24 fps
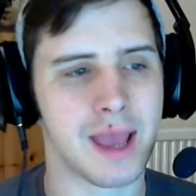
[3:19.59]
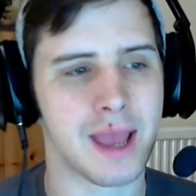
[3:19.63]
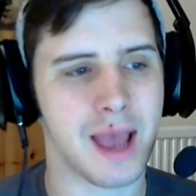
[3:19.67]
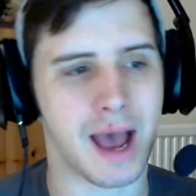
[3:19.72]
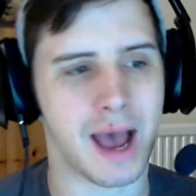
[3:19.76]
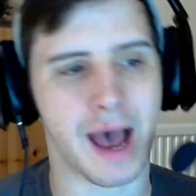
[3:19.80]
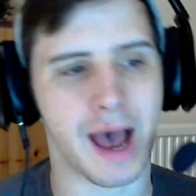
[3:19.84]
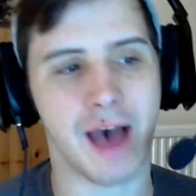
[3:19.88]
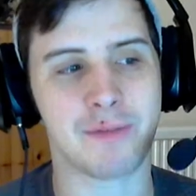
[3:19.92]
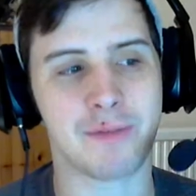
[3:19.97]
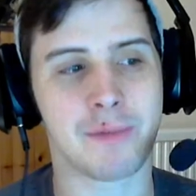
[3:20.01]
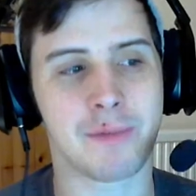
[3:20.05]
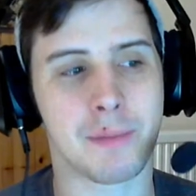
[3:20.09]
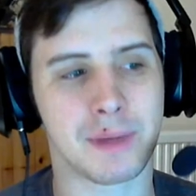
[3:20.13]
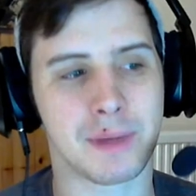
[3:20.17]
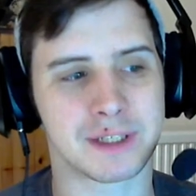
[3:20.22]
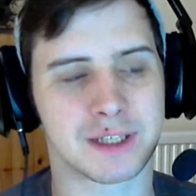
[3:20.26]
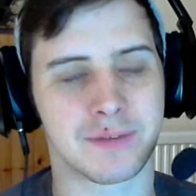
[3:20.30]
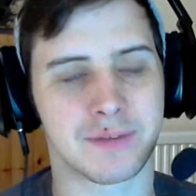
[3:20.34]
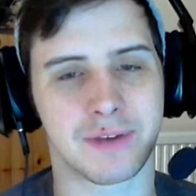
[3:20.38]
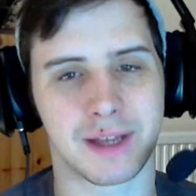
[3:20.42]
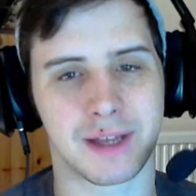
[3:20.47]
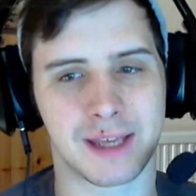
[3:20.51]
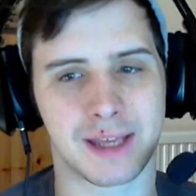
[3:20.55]
I haven't messed
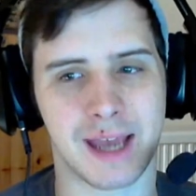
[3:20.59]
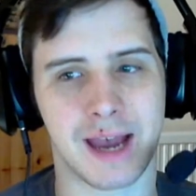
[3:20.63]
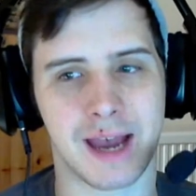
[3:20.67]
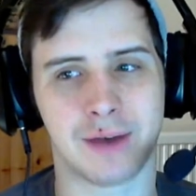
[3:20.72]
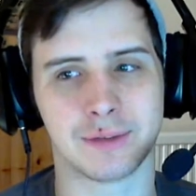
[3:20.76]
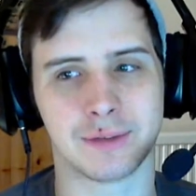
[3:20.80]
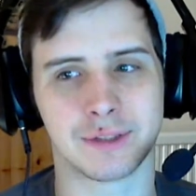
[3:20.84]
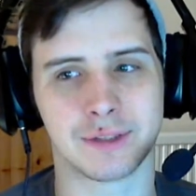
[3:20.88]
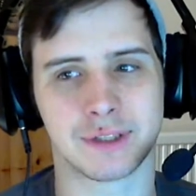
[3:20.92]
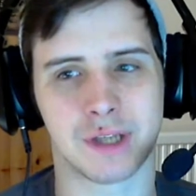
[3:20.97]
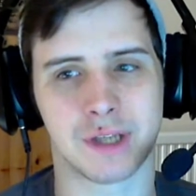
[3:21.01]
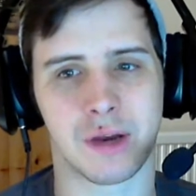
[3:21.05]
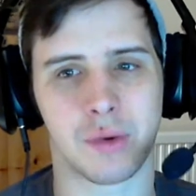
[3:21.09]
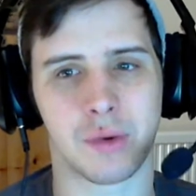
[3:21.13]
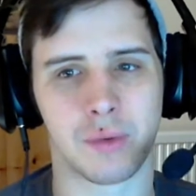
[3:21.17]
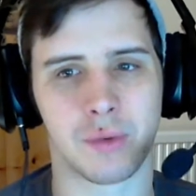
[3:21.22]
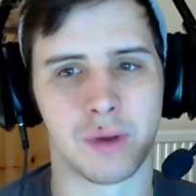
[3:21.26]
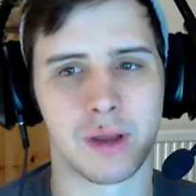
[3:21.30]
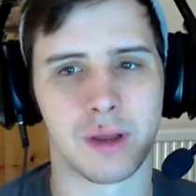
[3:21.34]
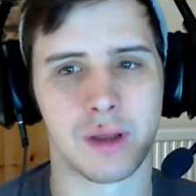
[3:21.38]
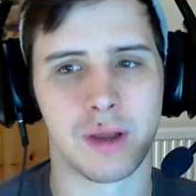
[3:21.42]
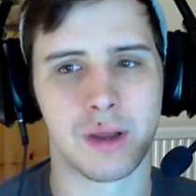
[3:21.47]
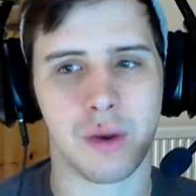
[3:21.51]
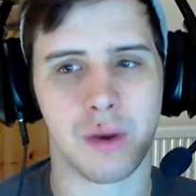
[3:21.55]
up an account, so
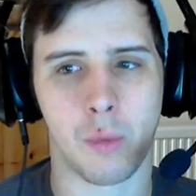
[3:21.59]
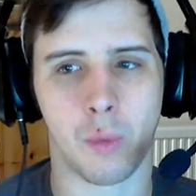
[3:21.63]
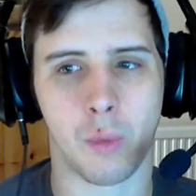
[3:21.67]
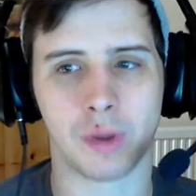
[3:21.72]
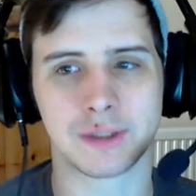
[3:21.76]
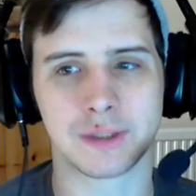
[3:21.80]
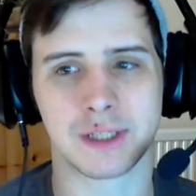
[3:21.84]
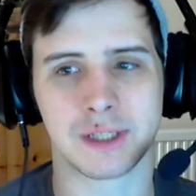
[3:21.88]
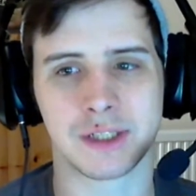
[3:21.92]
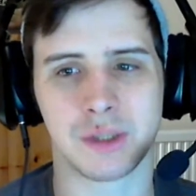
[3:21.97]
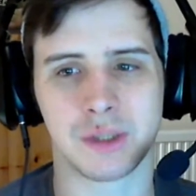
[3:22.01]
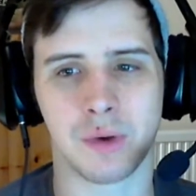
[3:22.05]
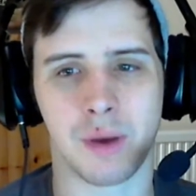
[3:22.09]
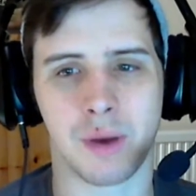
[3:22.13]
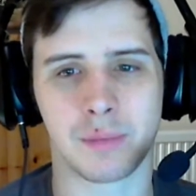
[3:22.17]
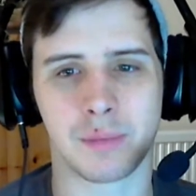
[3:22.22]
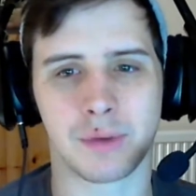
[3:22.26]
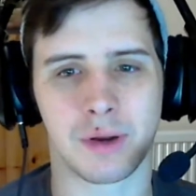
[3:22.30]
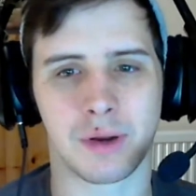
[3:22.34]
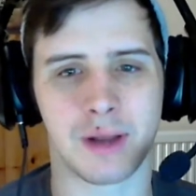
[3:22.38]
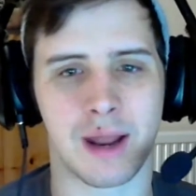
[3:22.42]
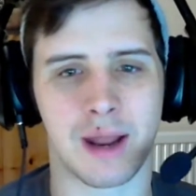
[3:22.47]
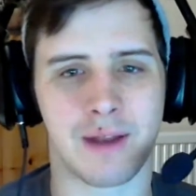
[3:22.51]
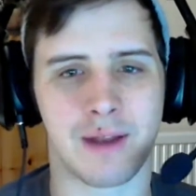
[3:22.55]
once I do
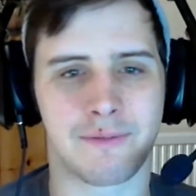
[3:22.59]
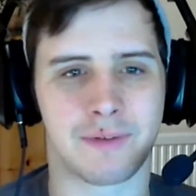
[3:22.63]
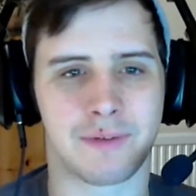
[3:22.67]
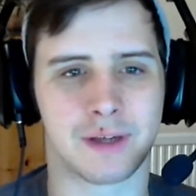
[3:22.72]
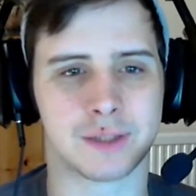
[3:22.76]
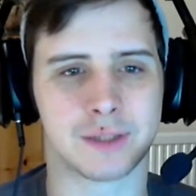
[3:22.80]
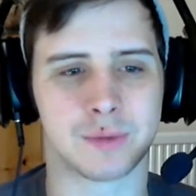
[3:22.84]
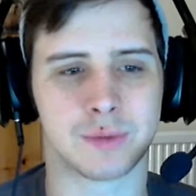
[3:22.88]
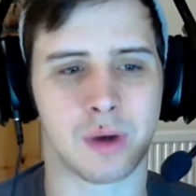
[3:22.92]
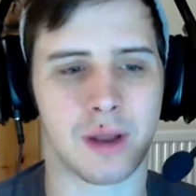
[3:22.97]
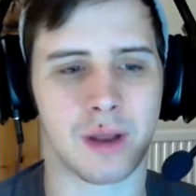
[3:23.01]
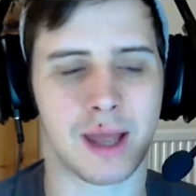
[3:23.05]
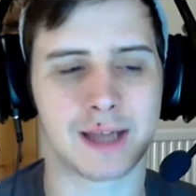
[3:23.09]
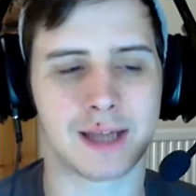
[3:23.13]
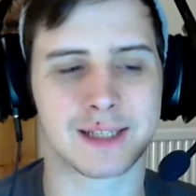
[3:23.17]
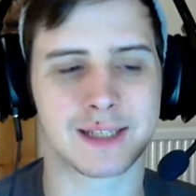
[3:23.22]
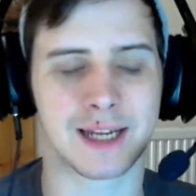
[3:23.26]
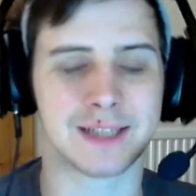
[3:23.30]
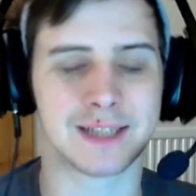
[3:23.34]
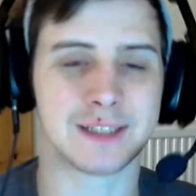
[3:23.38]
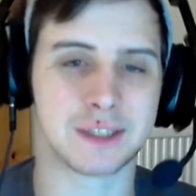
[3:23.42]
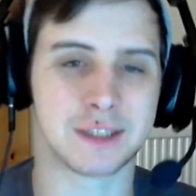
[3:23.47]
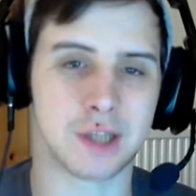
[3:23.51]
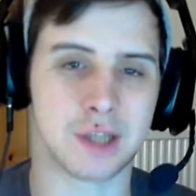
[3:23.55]
upload it, anything as well. Like I
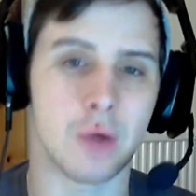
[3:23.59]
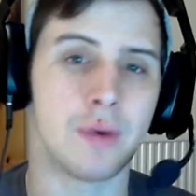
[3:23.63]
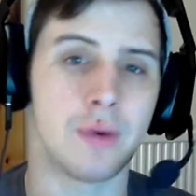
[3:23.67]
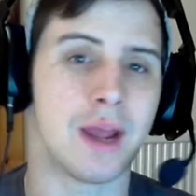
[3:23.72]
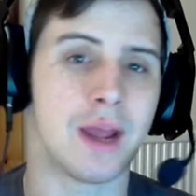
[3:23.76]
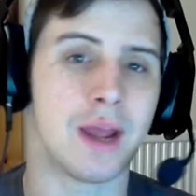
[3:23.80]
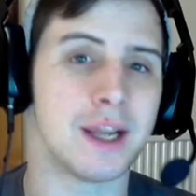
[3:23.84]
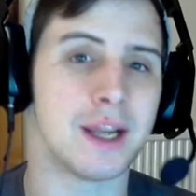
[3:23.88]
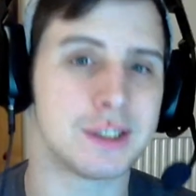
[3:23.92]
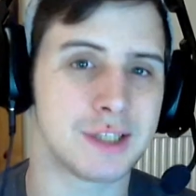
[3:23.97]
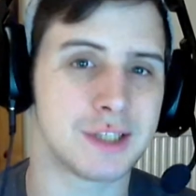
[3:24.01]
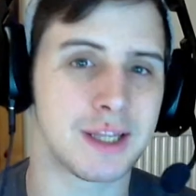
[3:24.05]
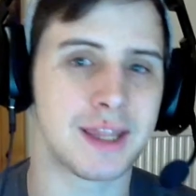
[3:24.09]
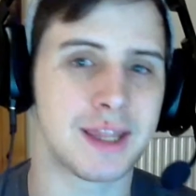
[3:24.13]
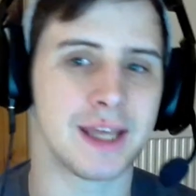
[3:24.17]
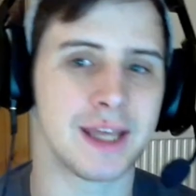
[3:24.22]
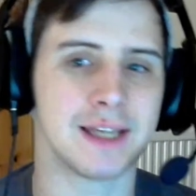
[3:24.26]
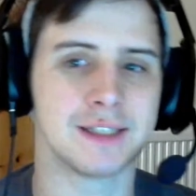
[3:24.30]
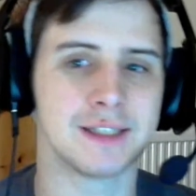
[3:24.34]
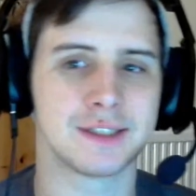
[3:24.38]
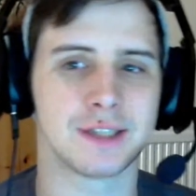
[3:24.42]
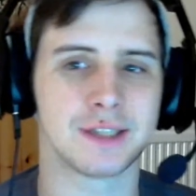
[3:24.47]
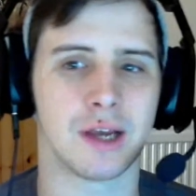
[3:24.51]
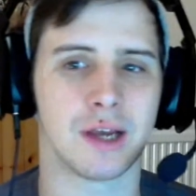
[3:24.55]
said, it's a donation
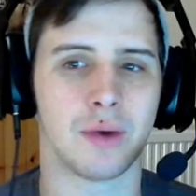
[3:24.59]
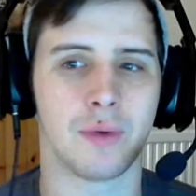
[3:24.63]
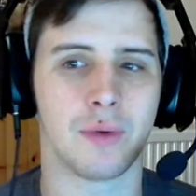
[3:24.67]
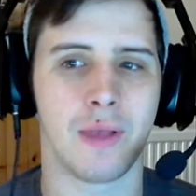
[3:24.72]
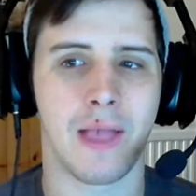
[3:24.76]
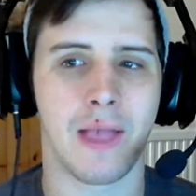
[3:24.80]
thing, so